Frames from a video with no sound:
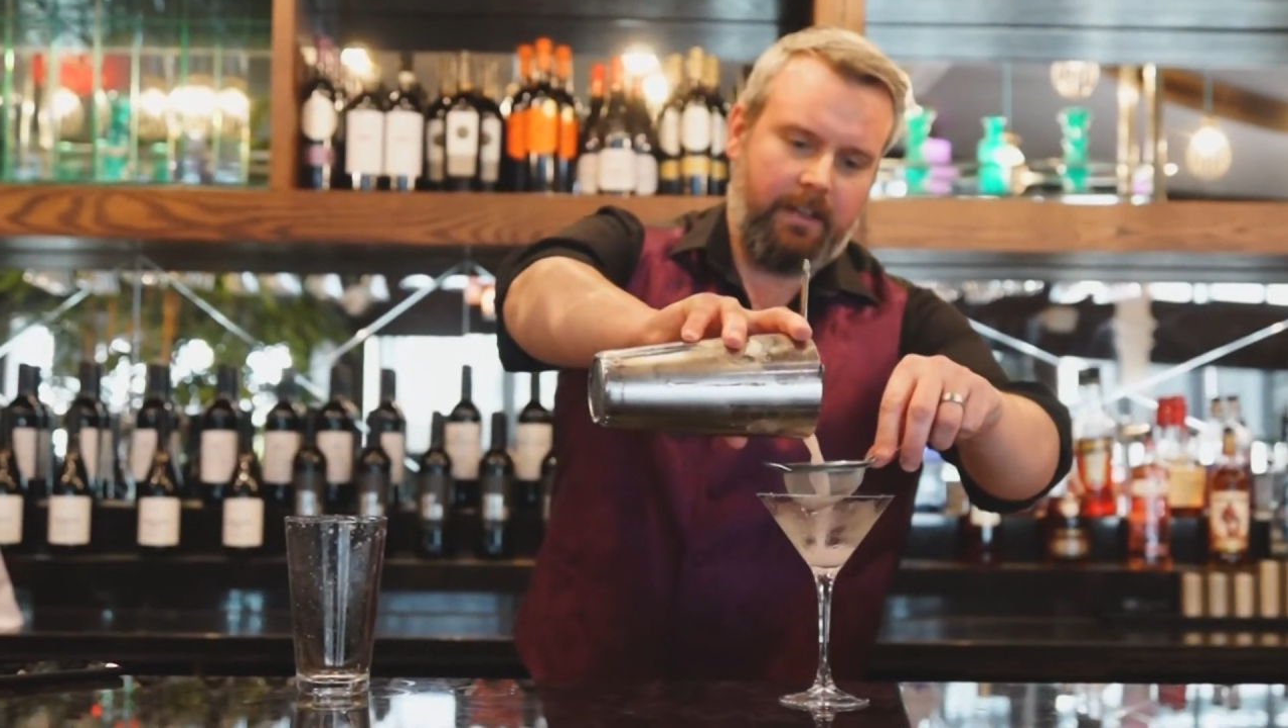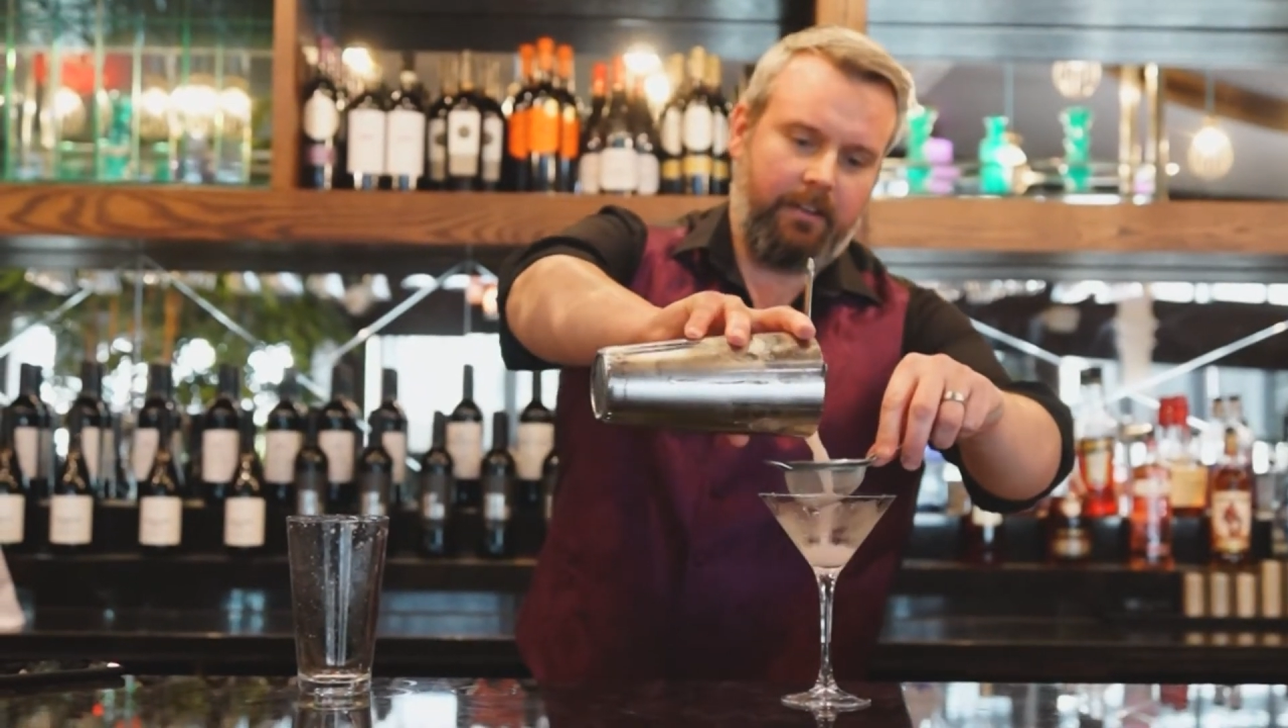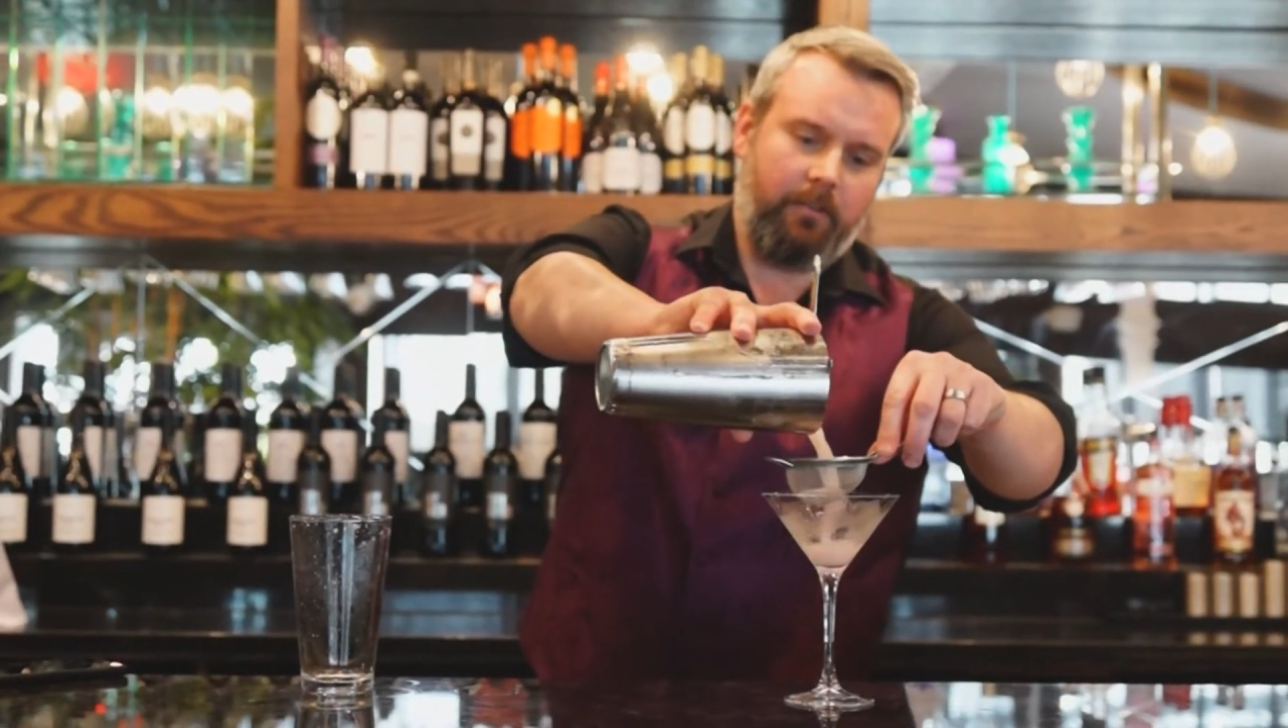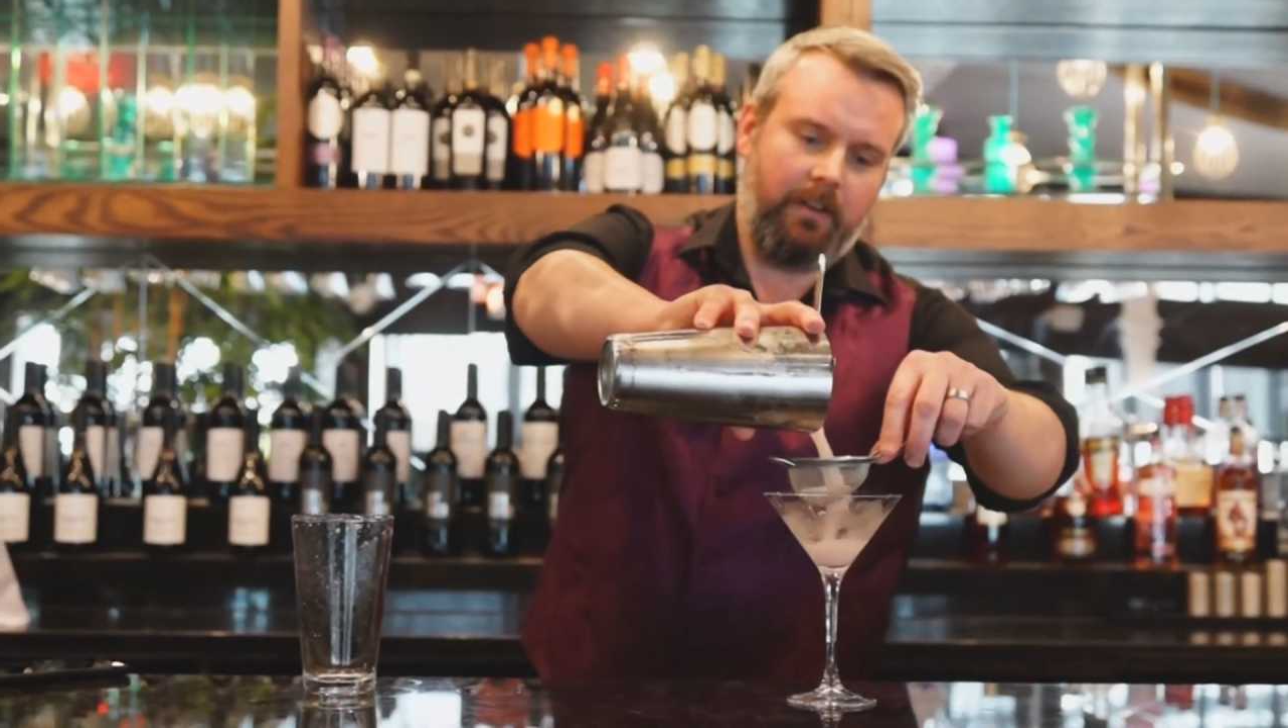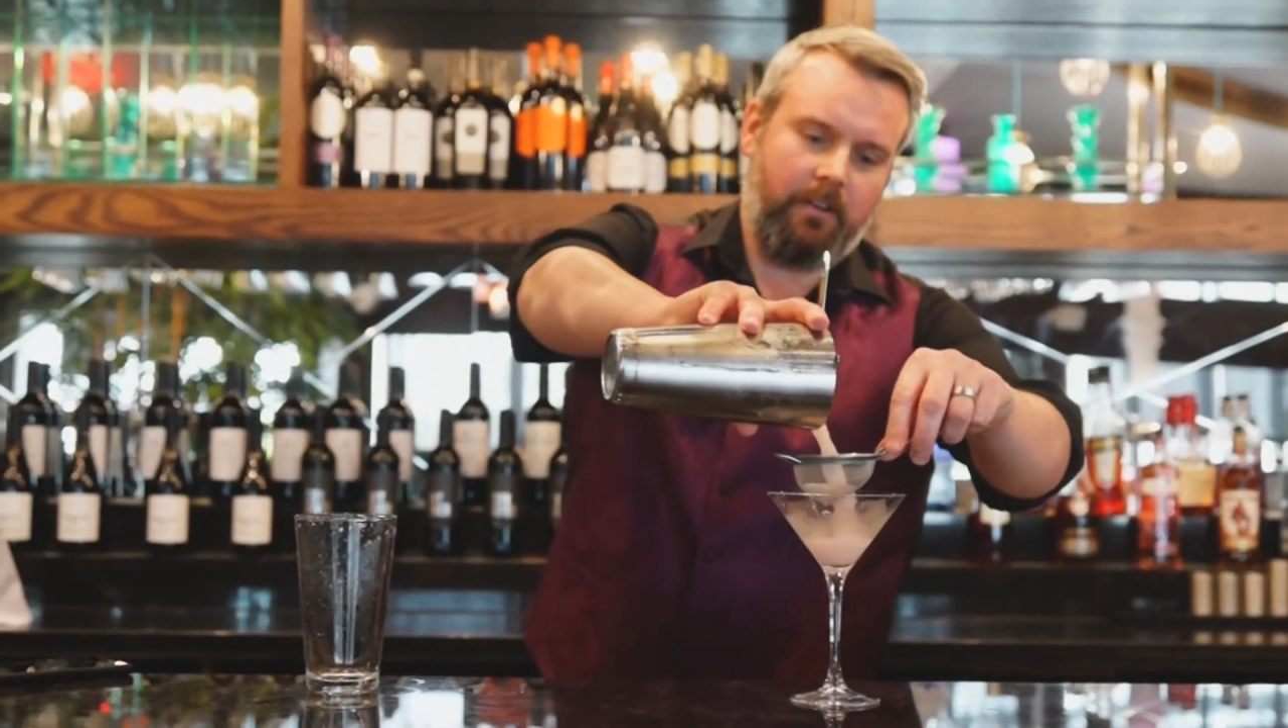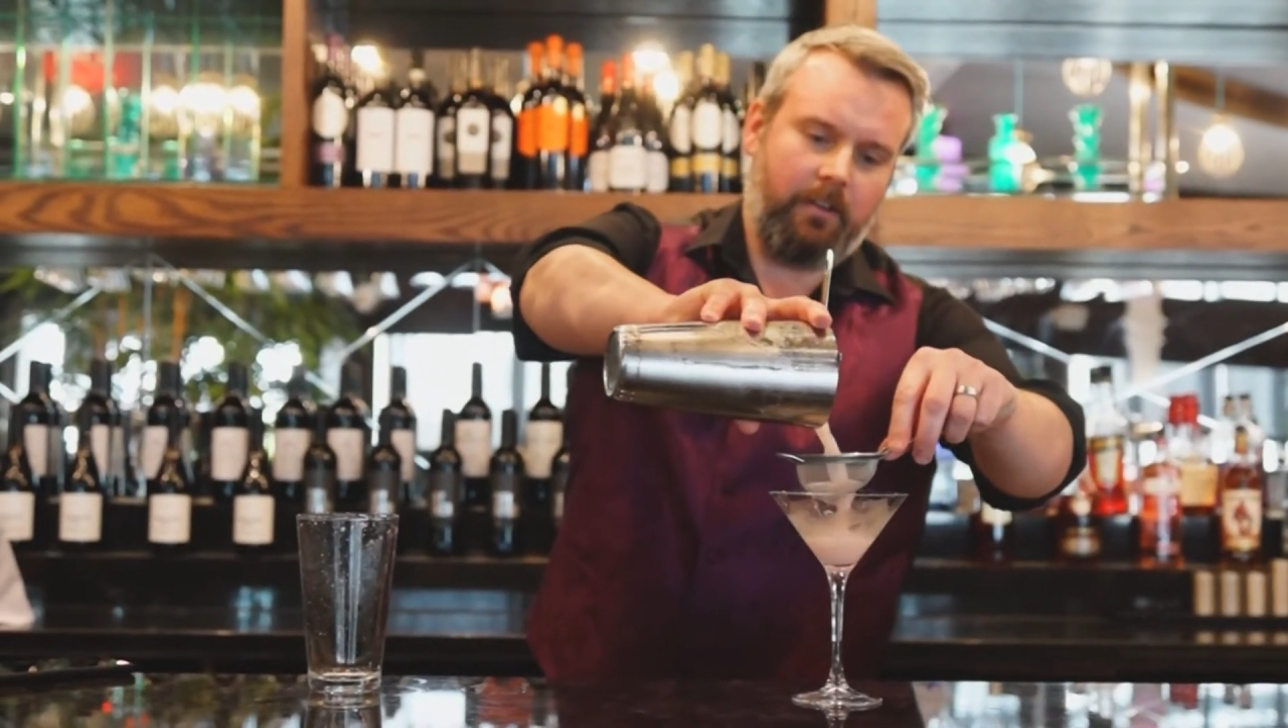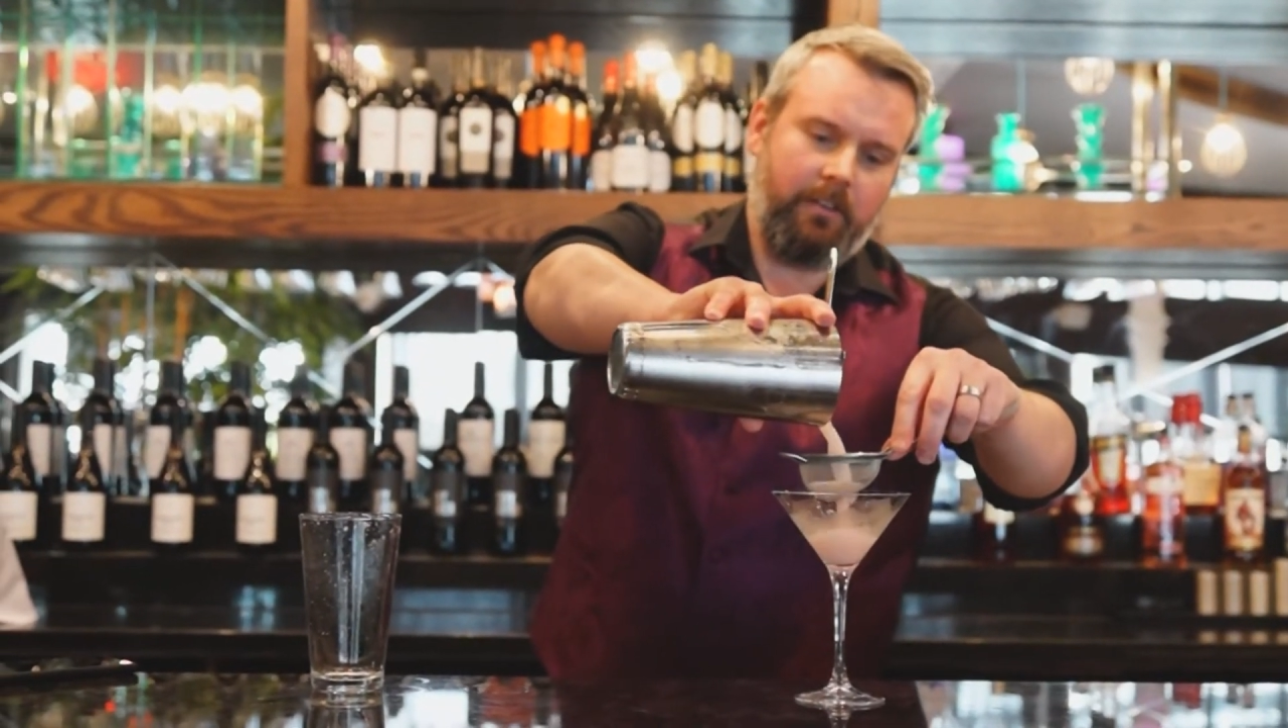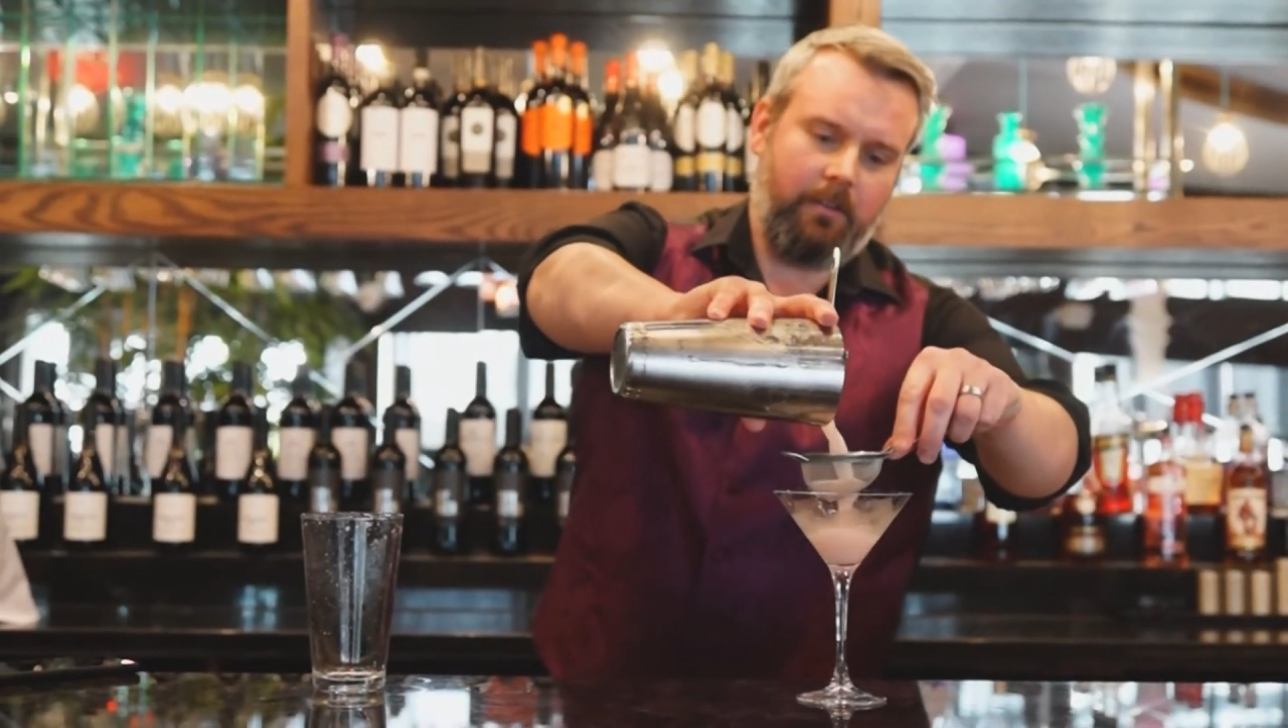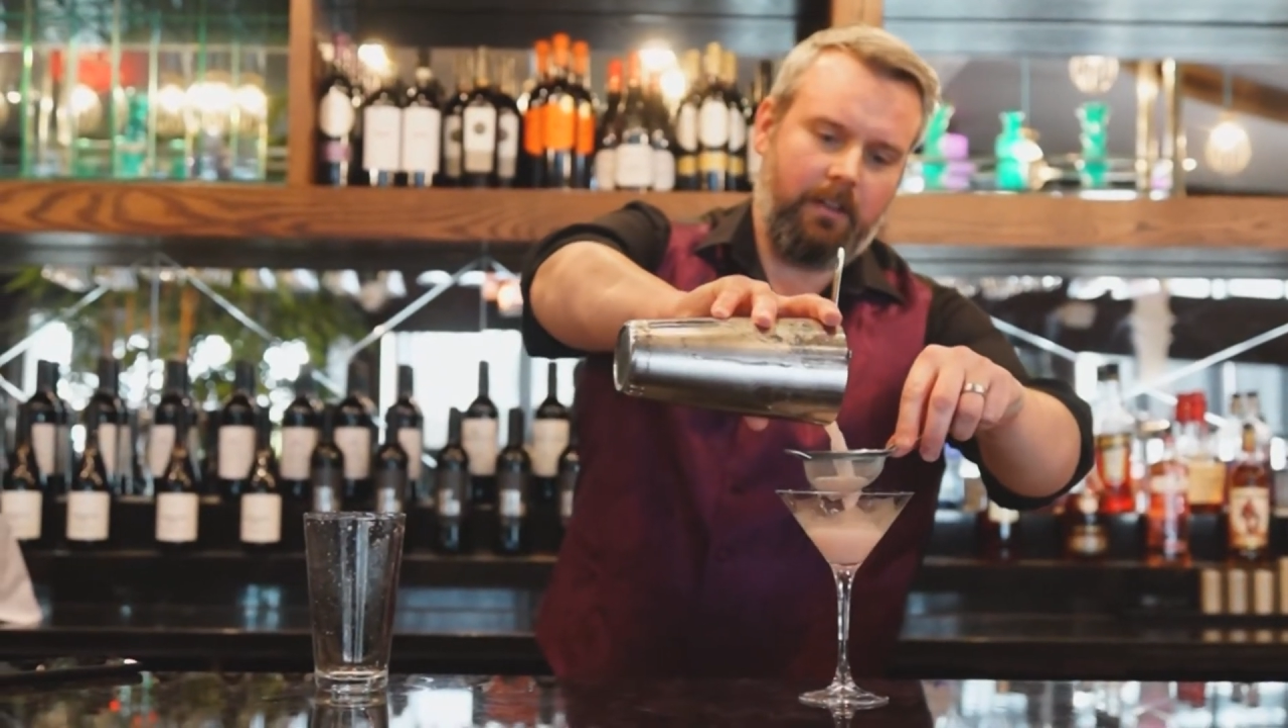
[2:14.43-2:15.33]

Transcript: into our cocktail